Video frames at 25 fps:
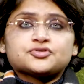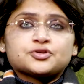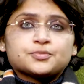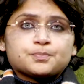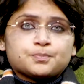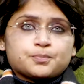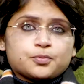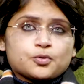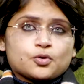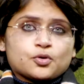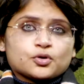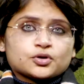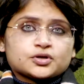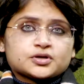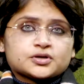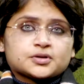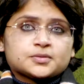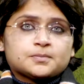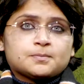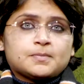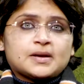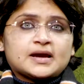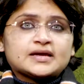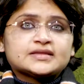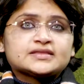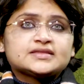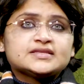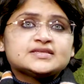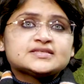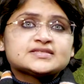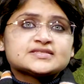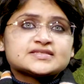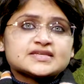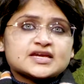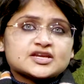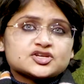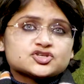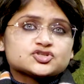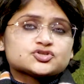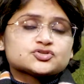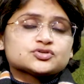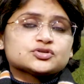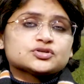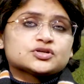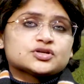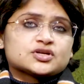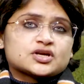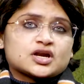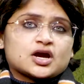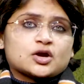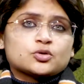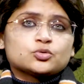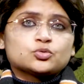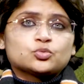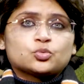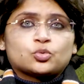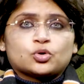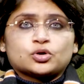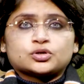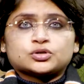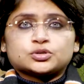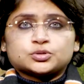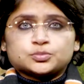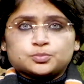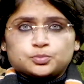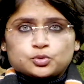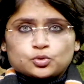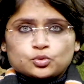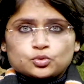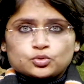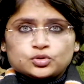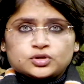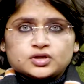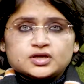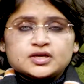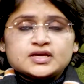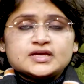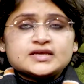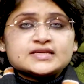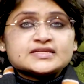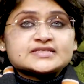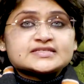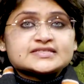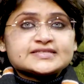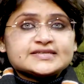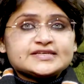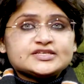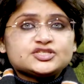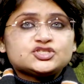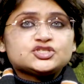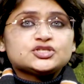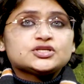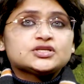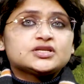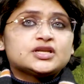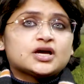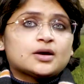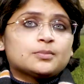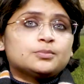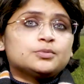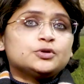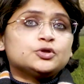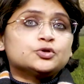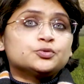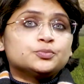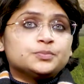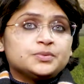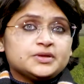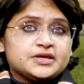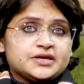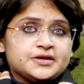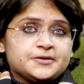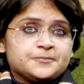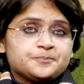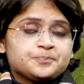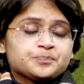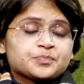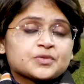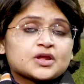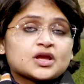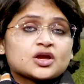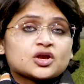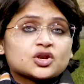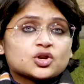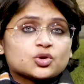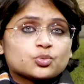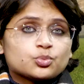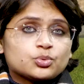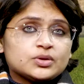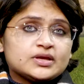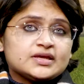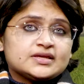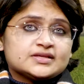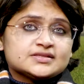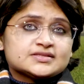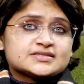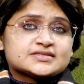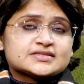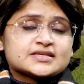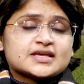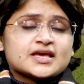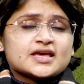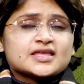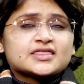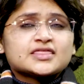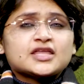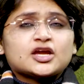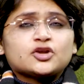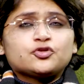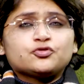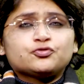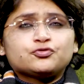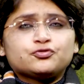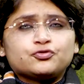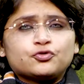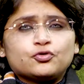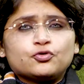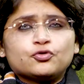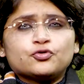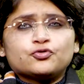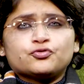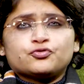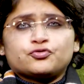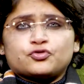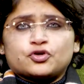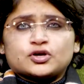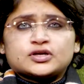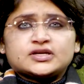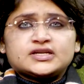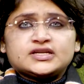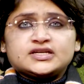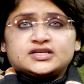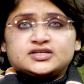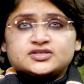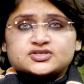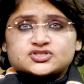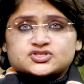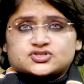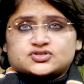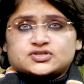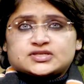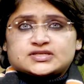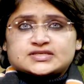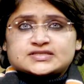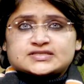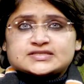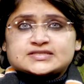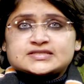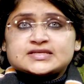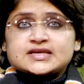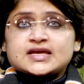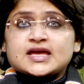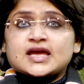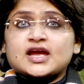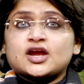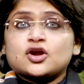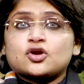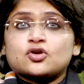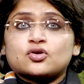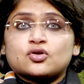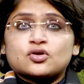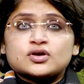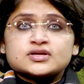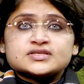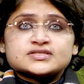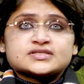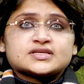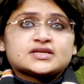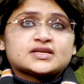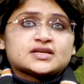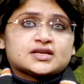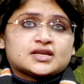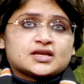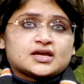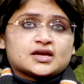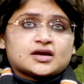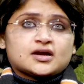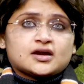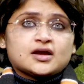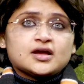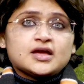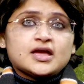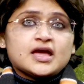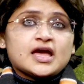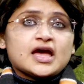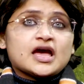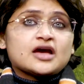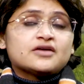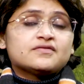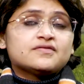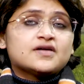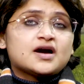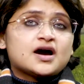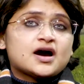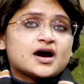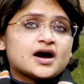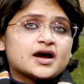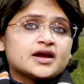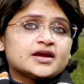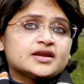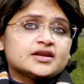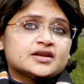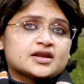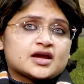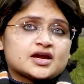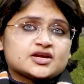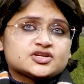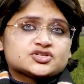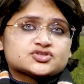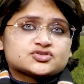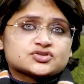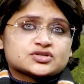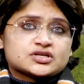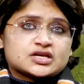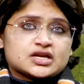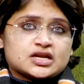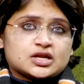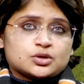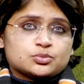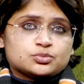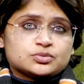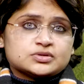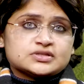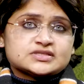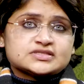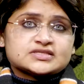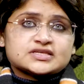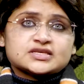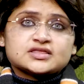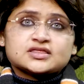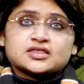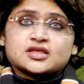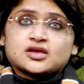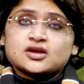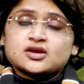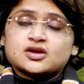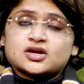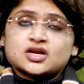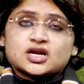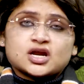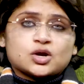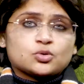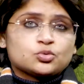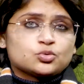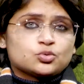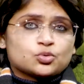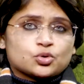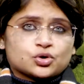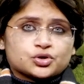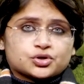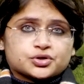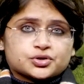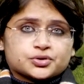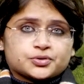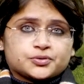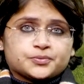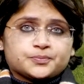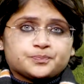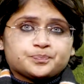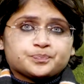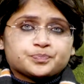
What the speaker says: report by the Central Groundwater Board, CGWB, reveals that 440 districts across India have high nitrate levels in their groundwater,